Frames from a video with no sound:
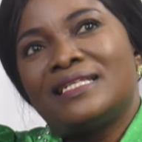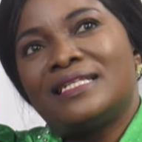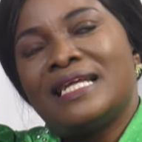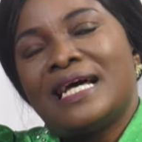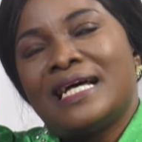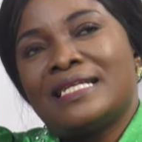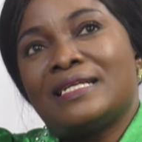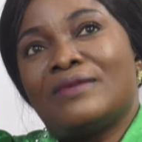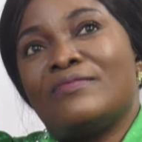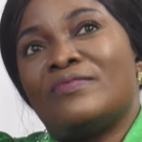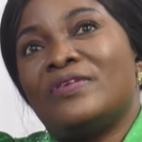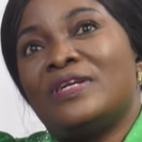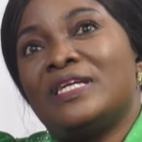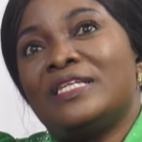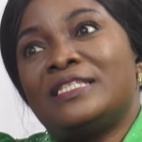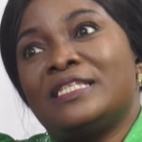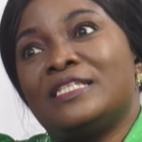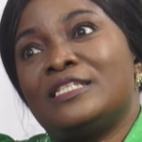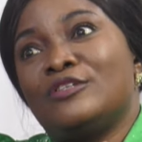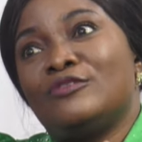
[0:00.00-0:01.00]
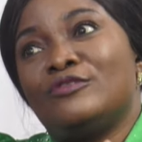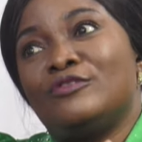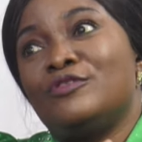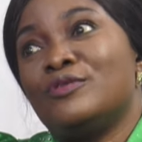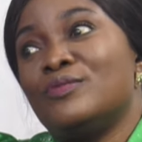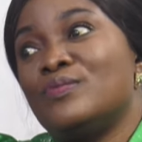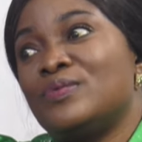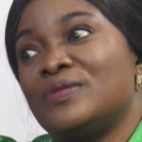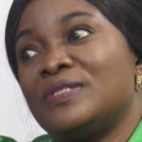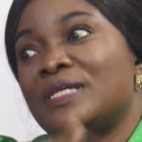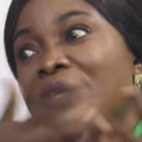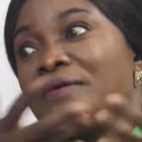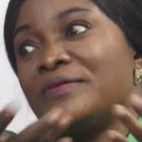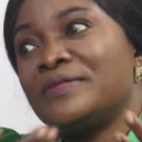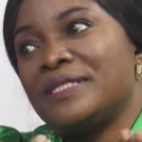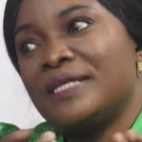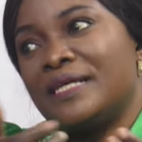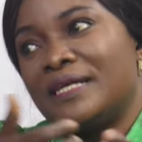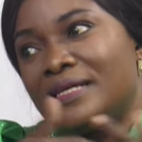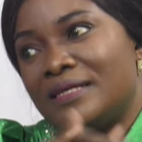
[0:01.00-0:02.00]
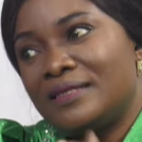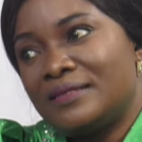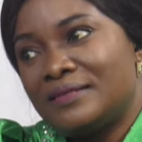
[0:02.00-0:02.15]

there are some relationships you don't put out there.